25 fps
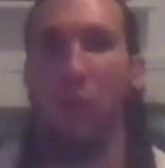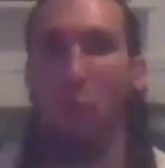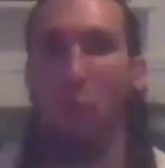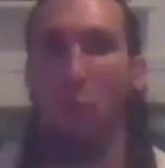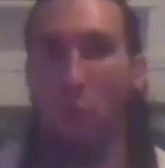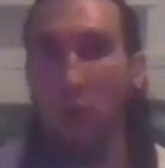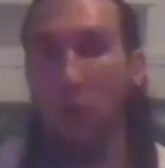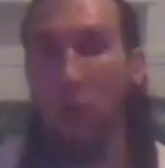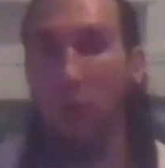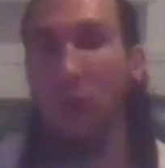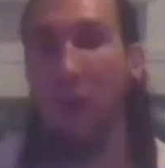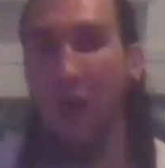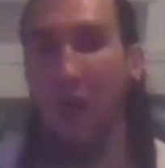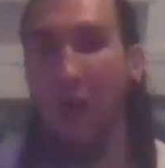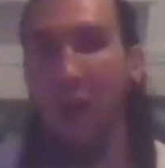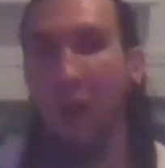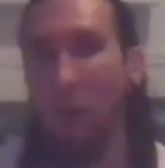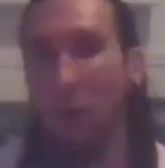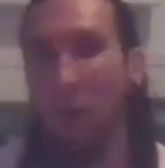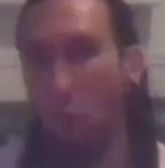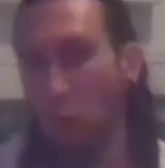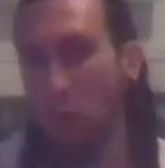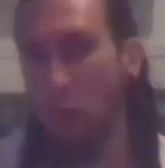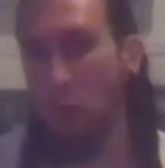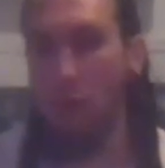with the head
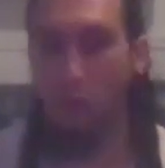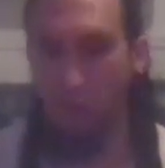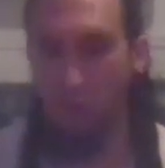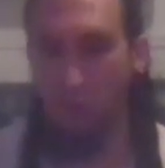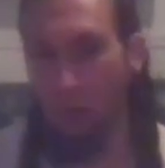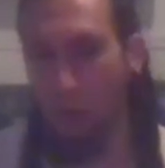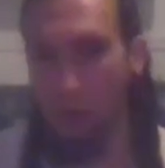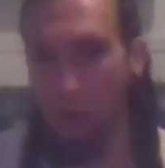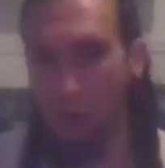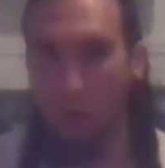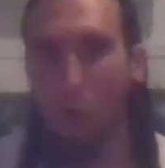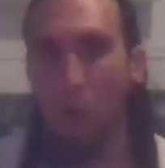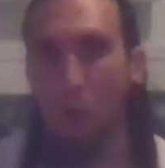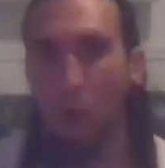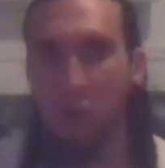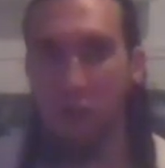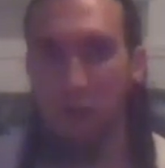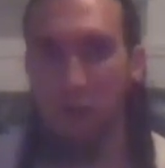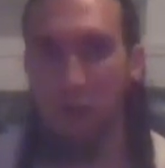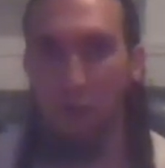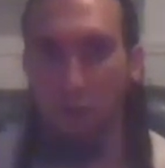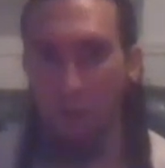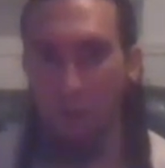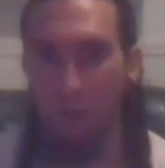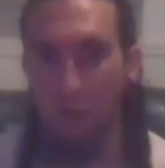with uh, the voice
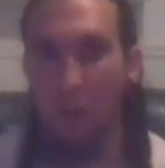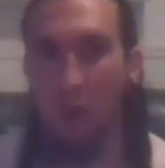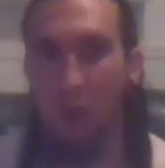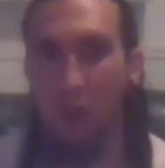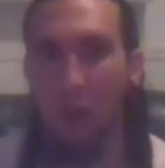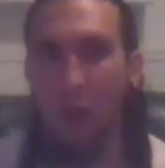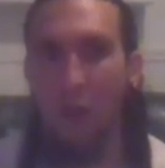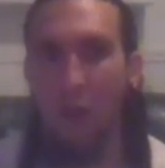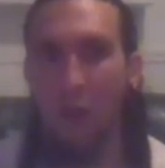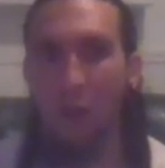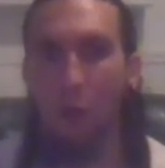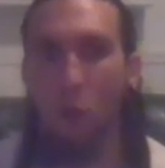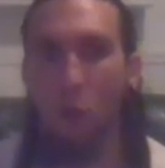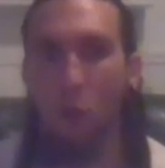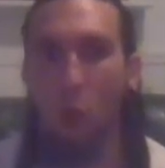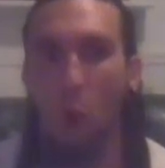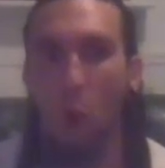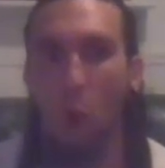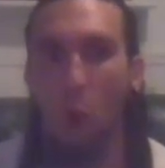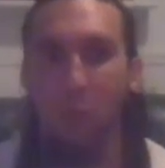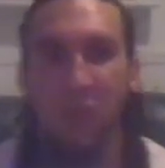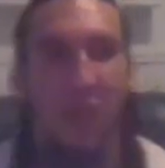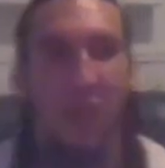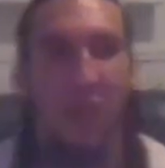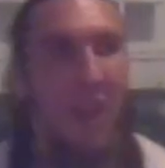of the the
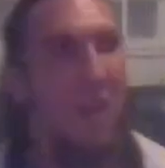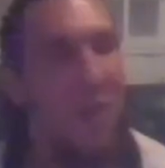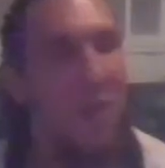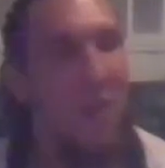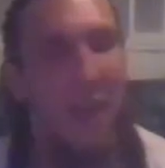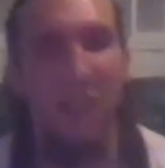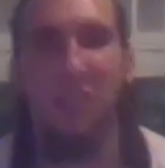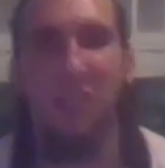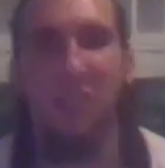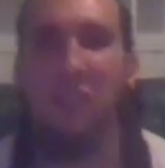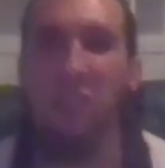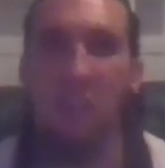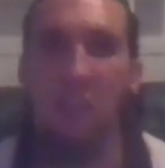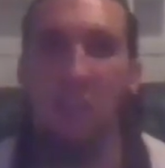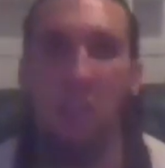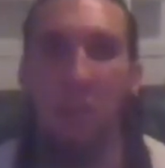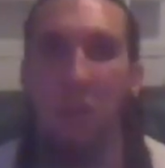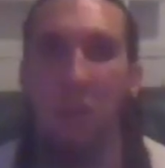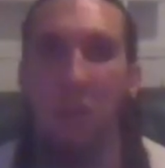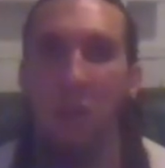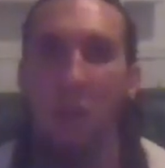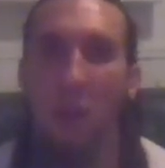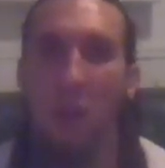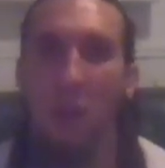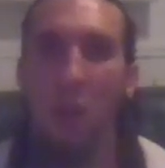corpse that scene
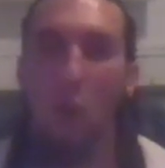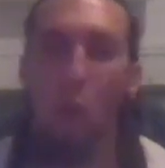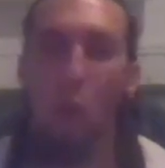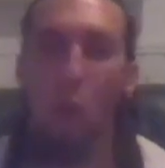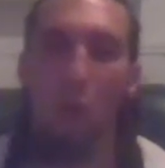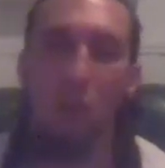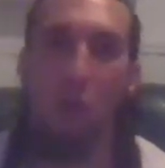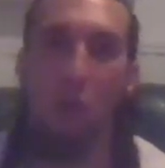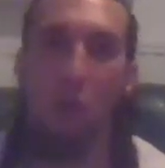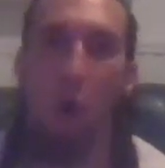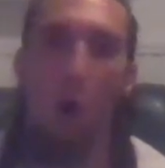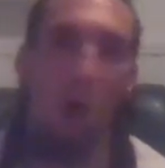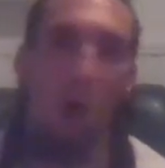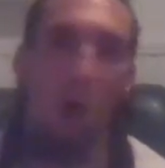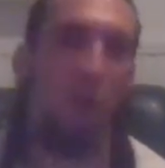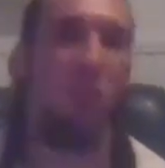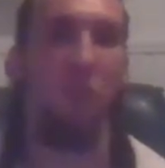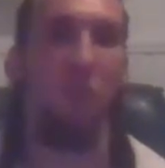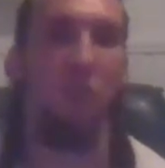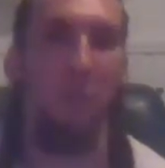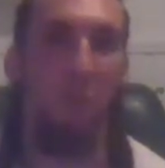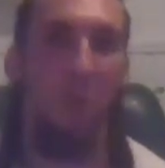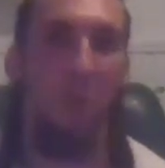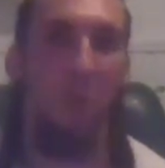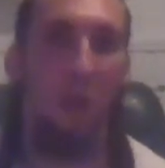was
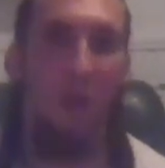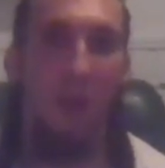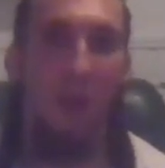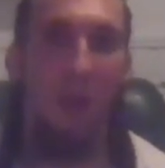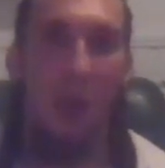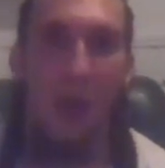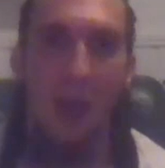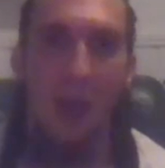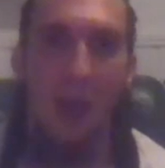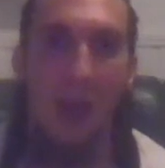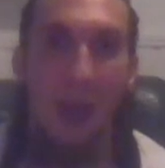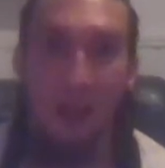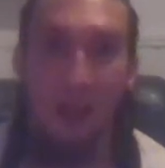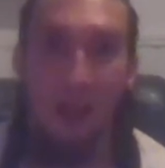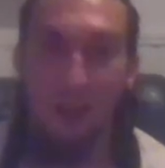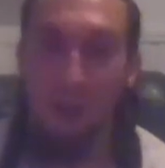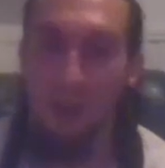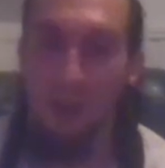awesome and